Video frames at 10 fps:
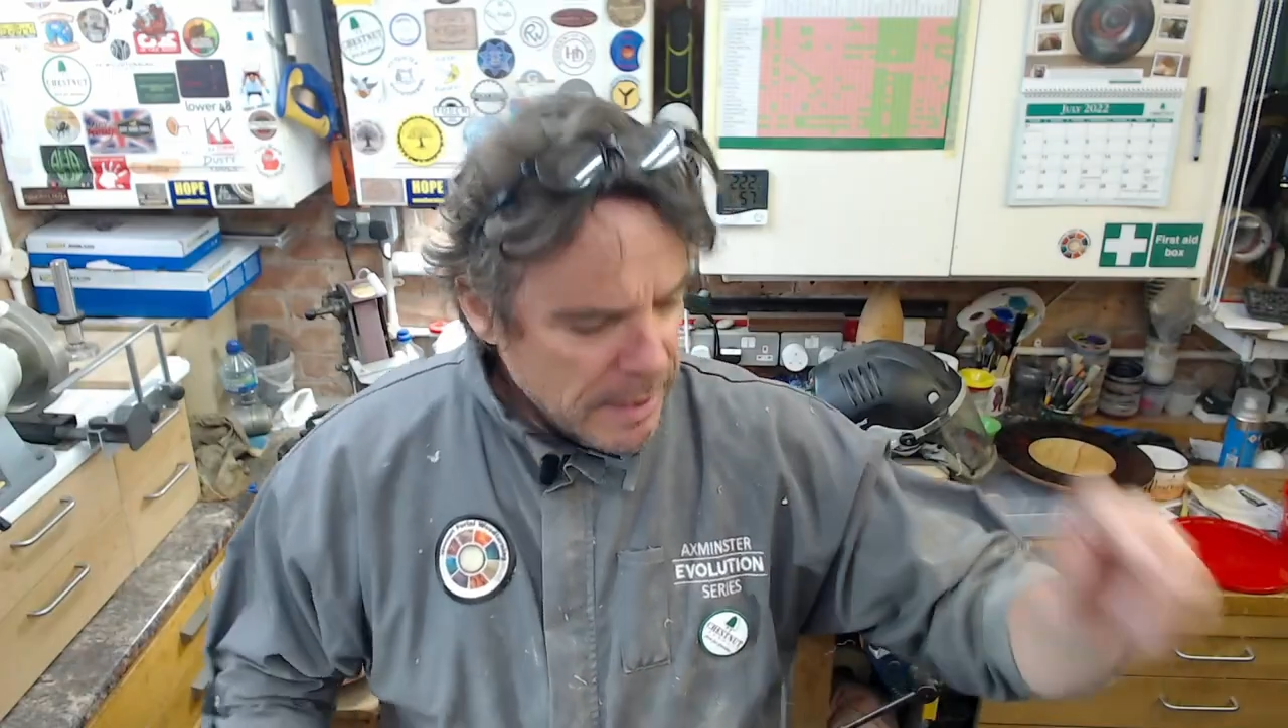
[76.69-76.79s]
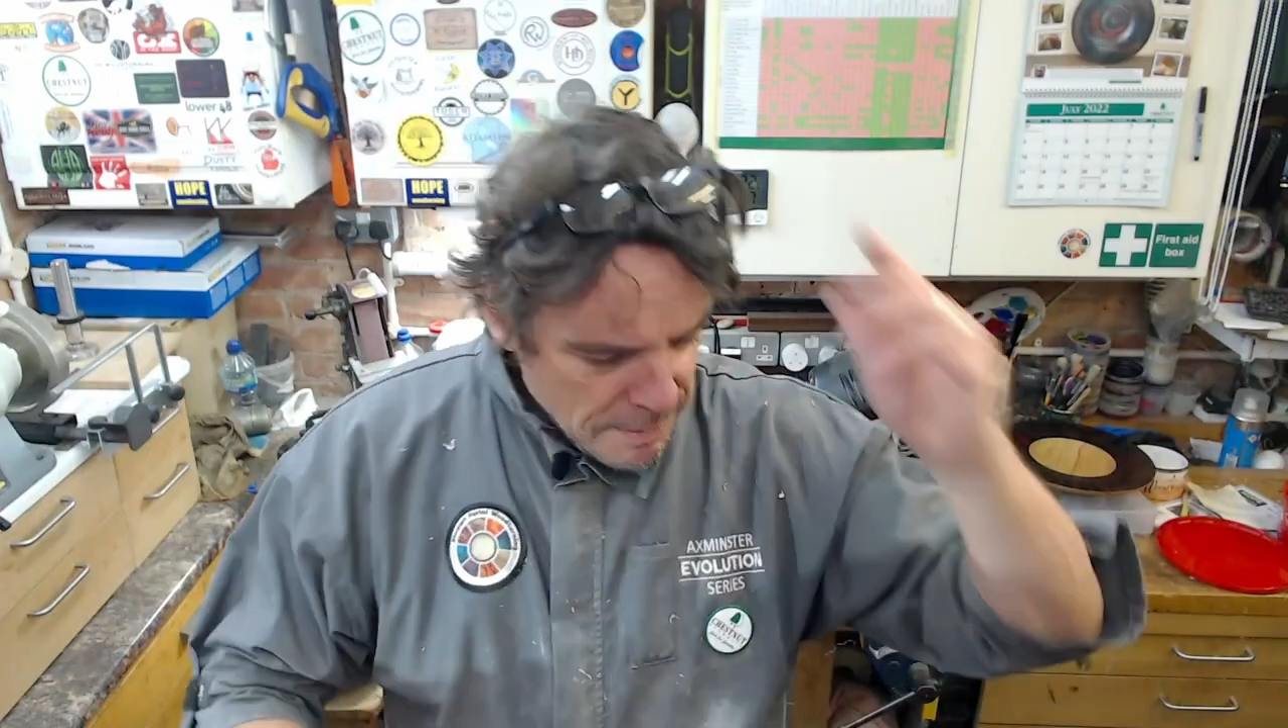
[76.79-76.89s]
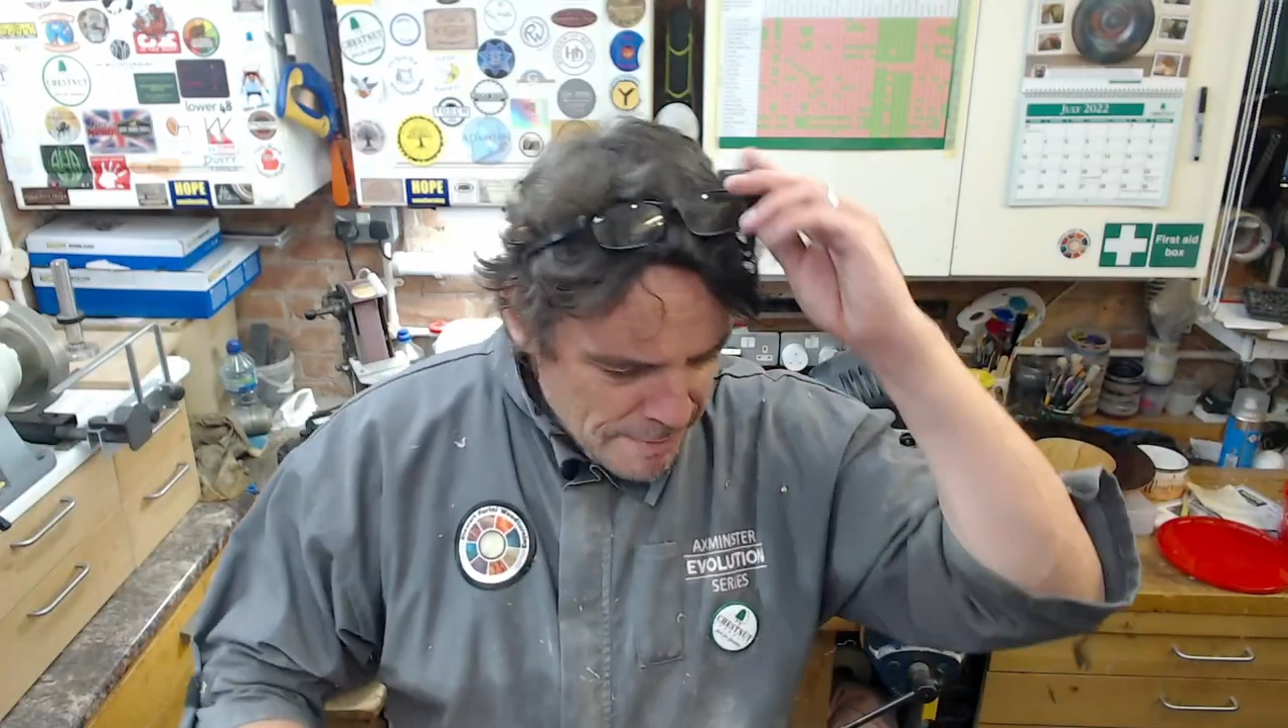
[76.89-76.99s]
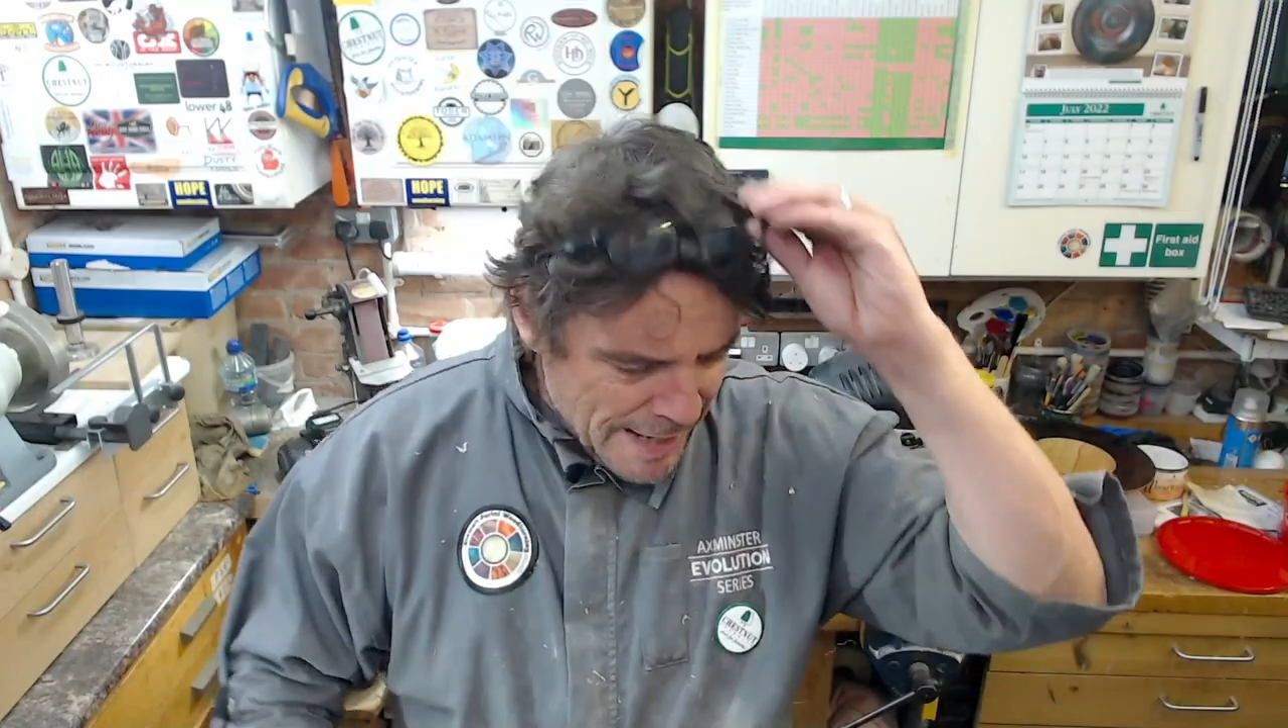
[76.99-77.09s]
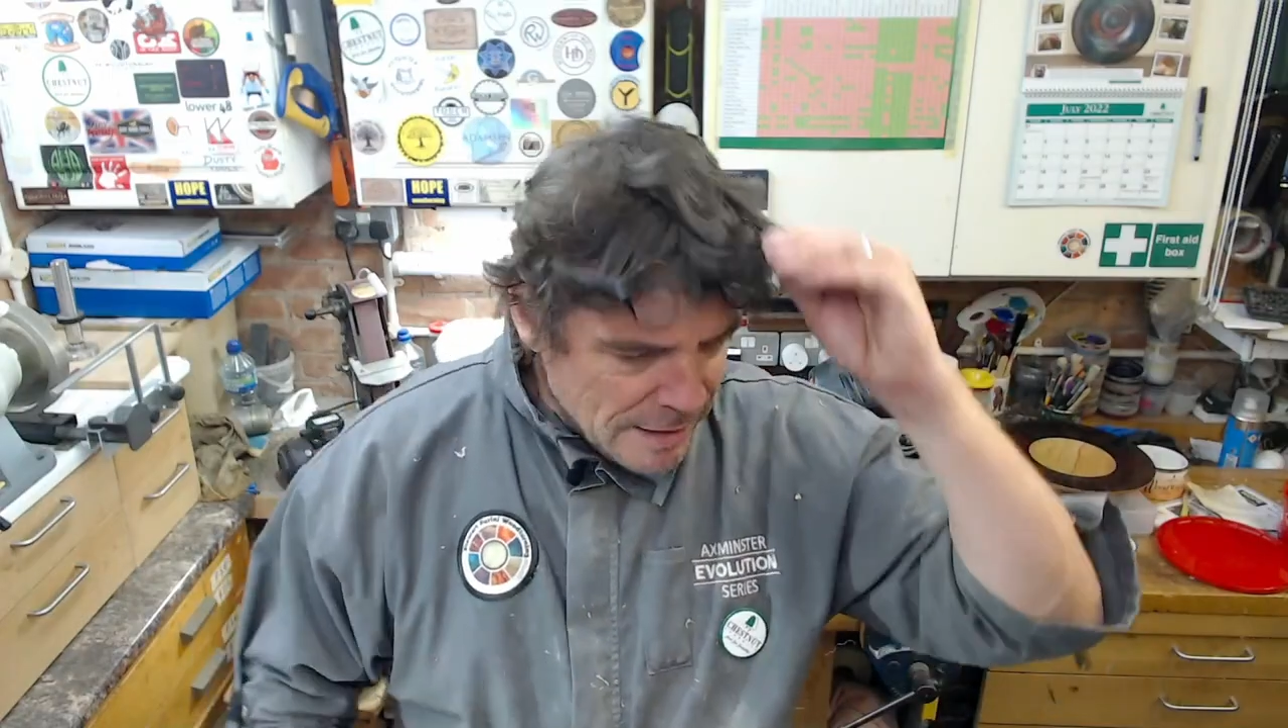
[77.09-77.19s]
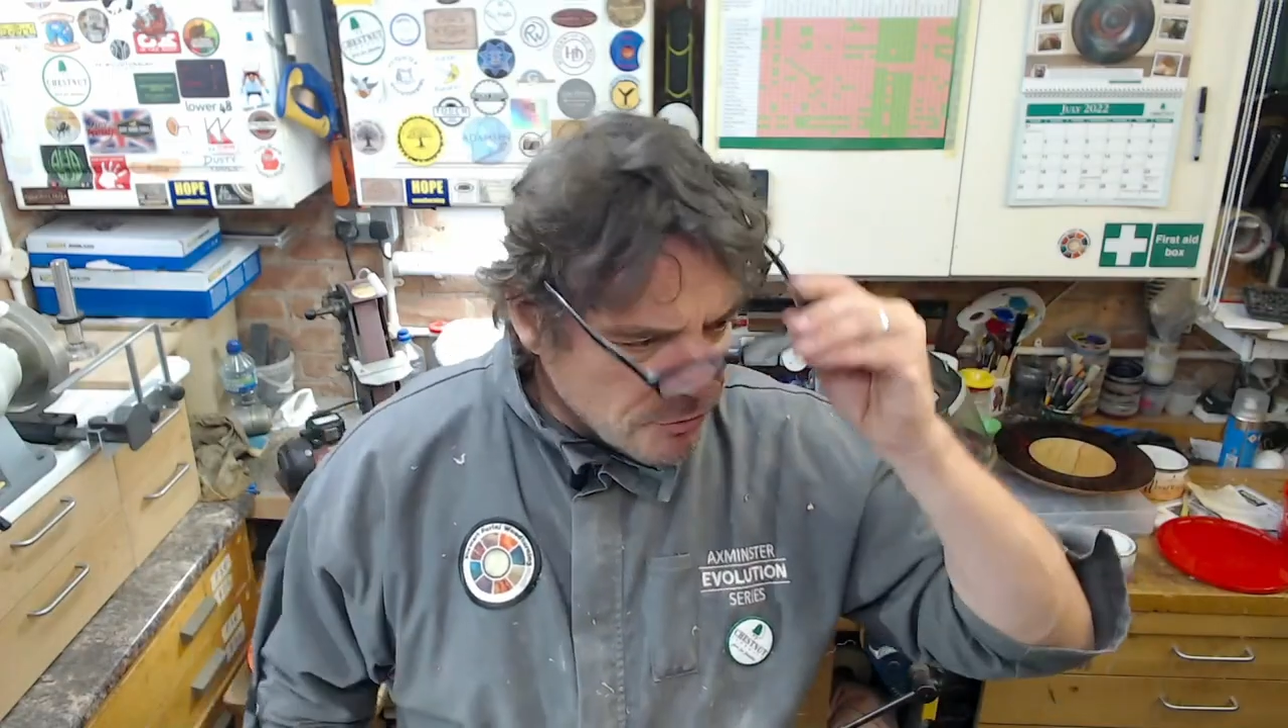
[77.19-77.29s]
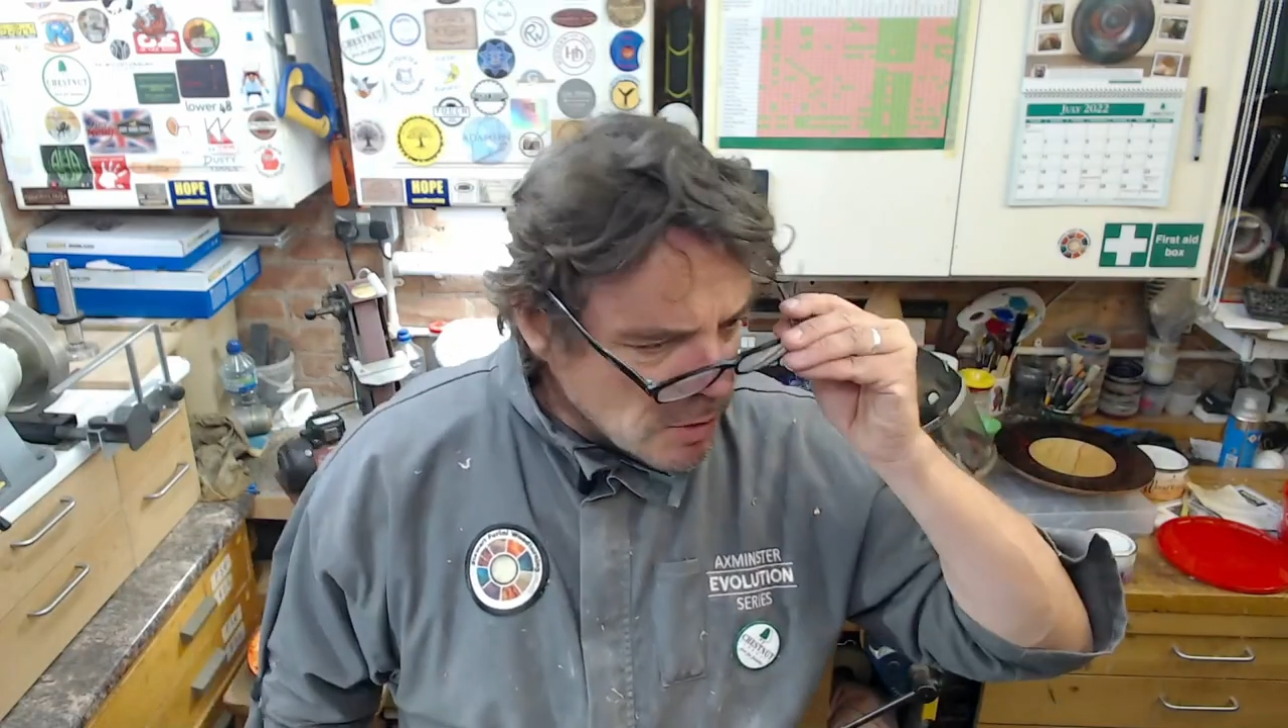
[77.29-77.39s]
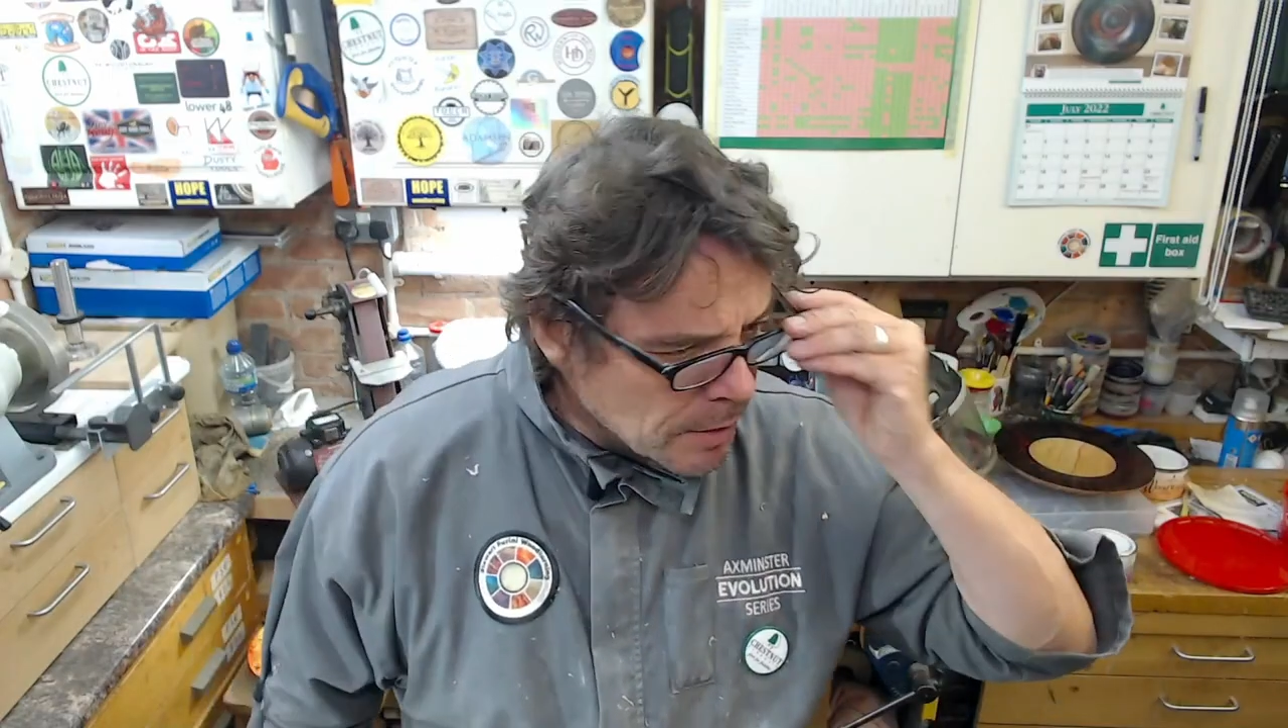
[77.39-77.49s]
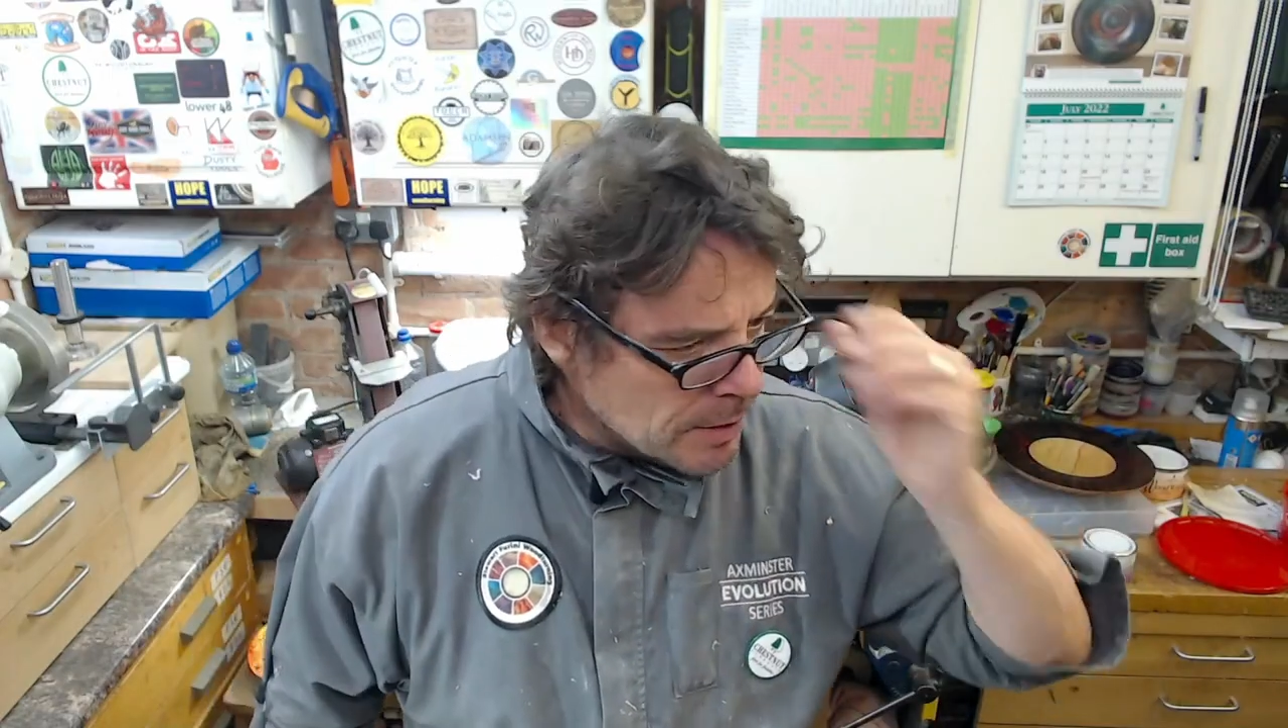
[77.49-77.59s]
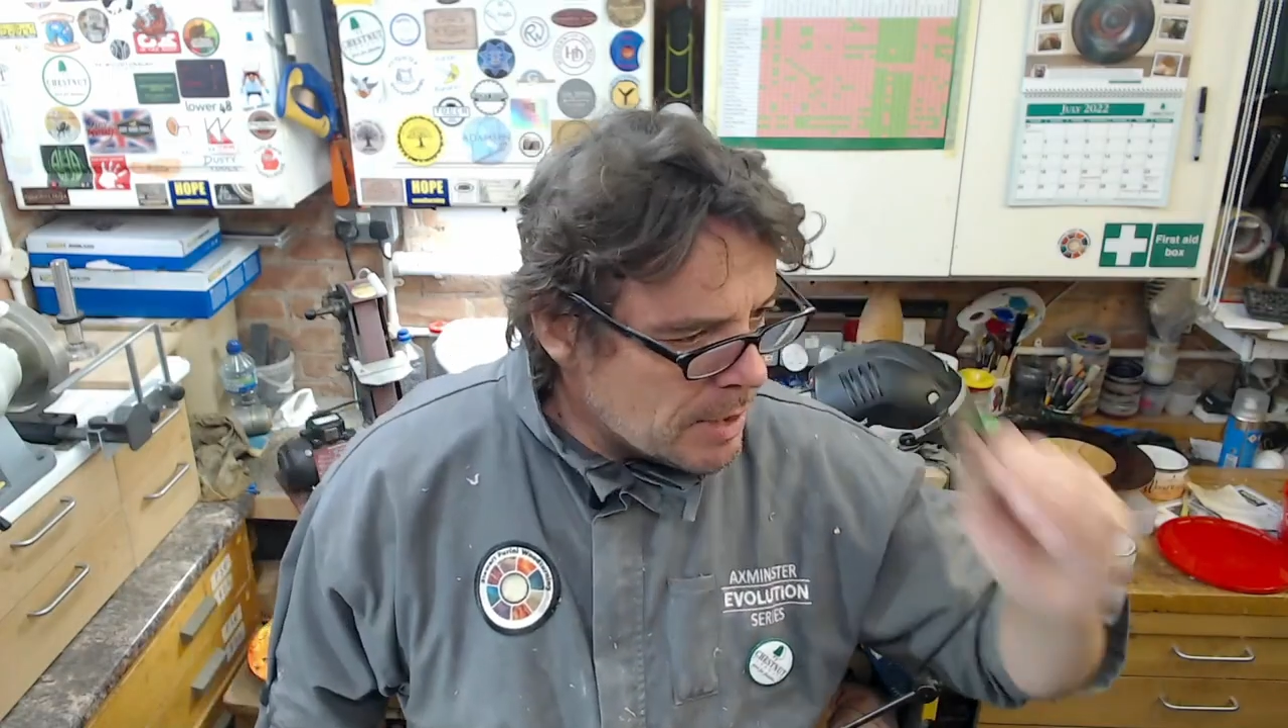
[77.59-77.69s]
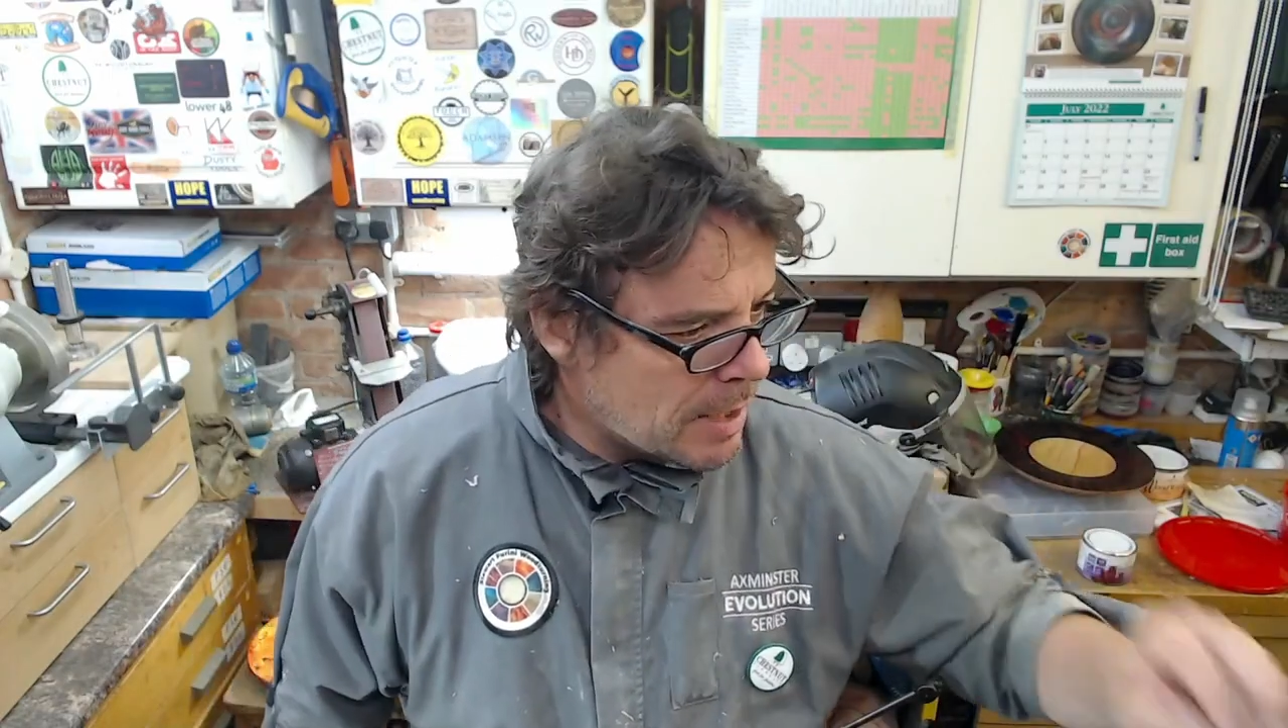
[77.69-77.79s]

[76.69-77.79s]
The mandrel that